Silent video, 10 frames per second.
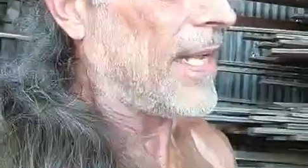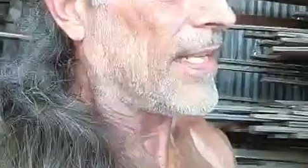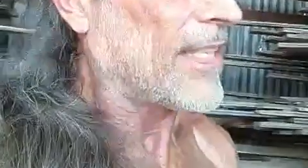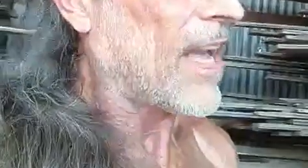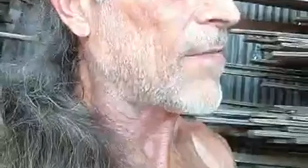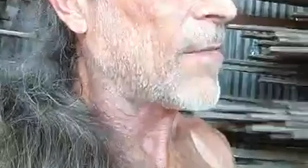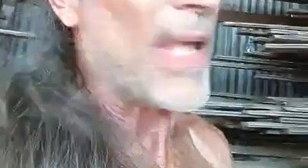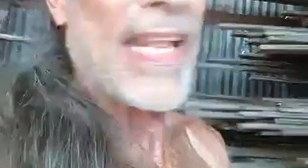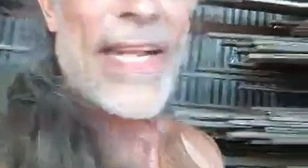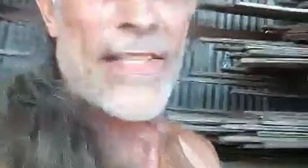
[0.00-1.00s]
7
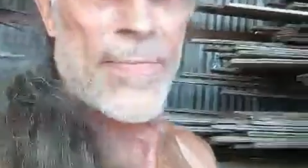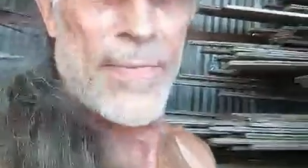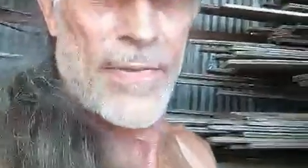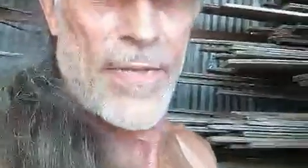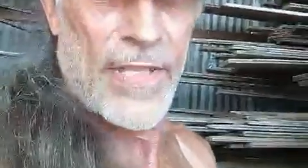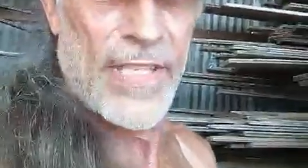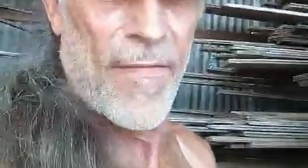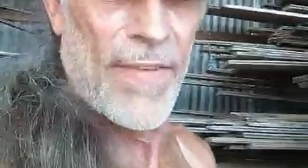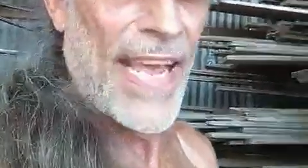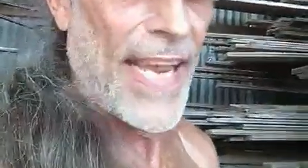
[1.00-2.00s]
minutes. Took
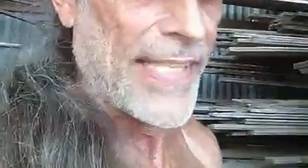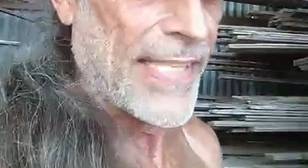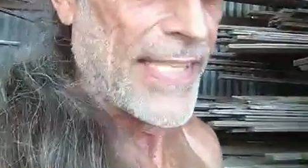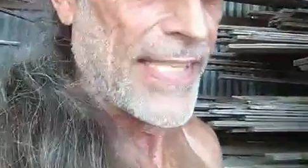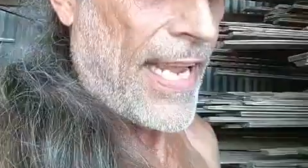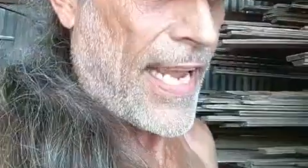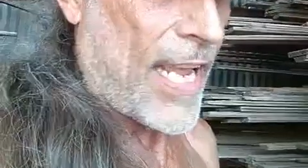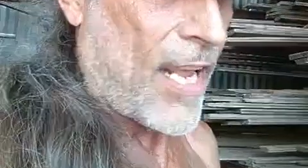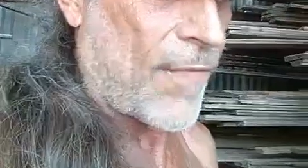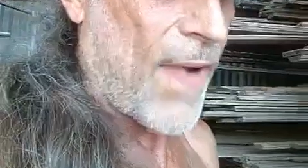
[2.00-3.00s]
7 days.
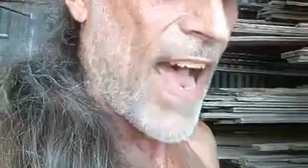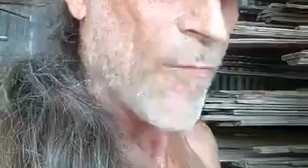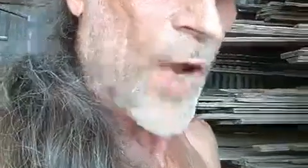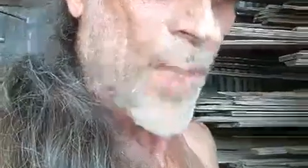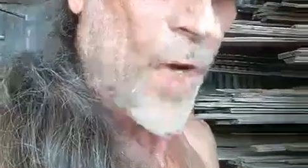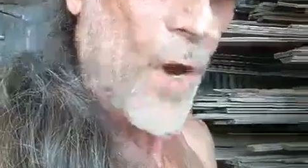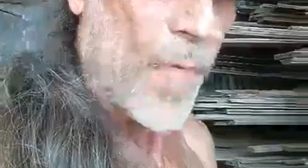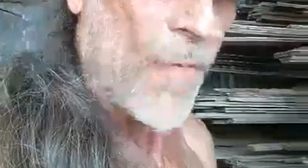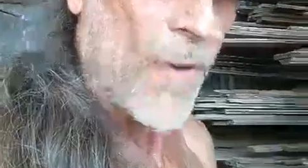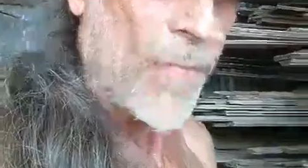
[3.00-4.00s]
And 5 women
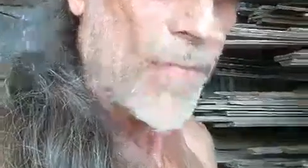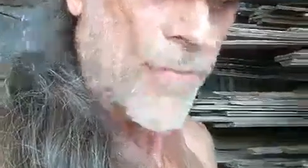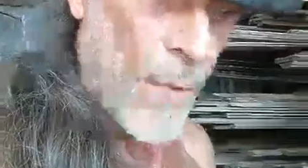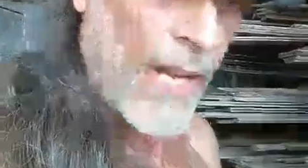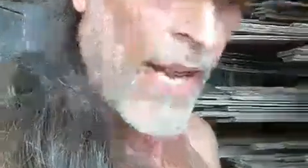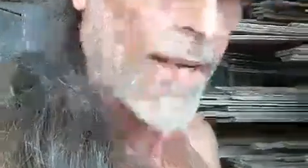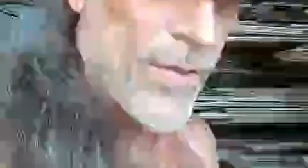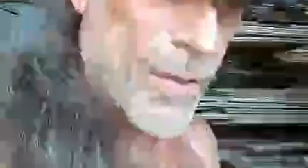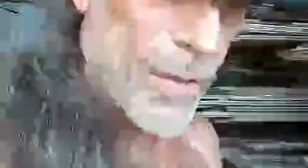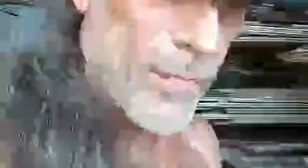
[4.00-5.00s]
over 49
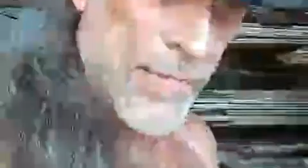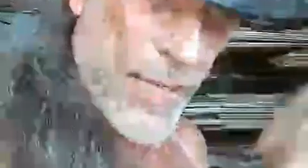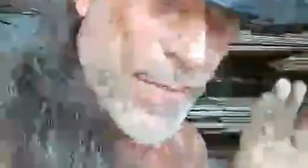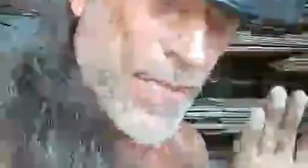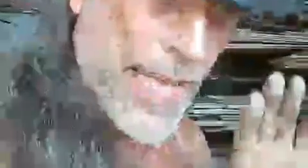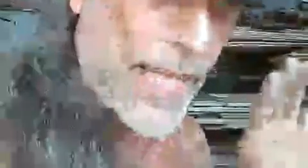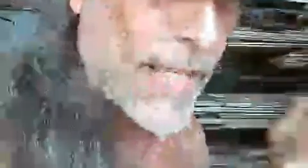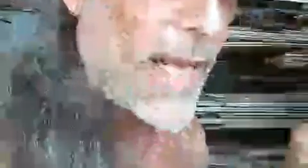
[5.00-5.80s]
years old. Excuse me, ladies.